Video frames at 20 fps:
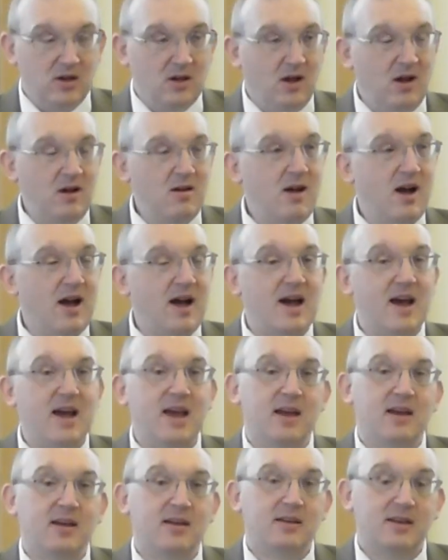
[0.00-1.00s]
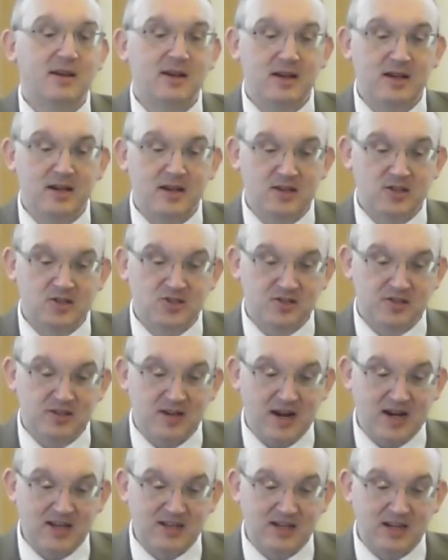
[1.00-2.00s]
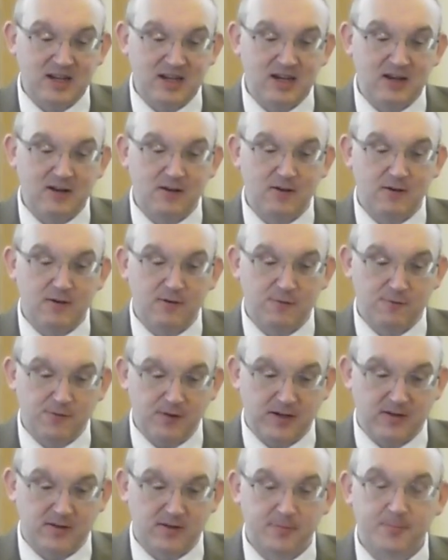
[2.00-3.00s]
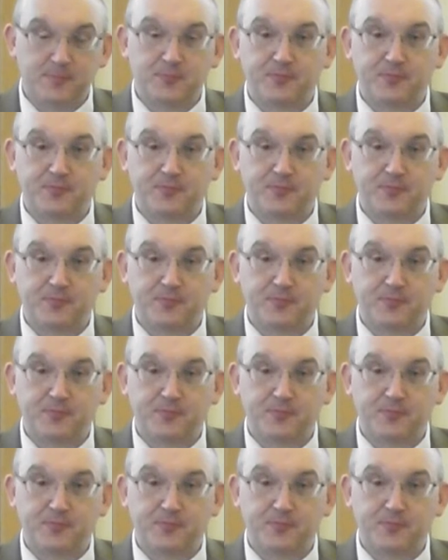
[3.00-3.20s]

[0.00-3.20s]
How high is 90 feet?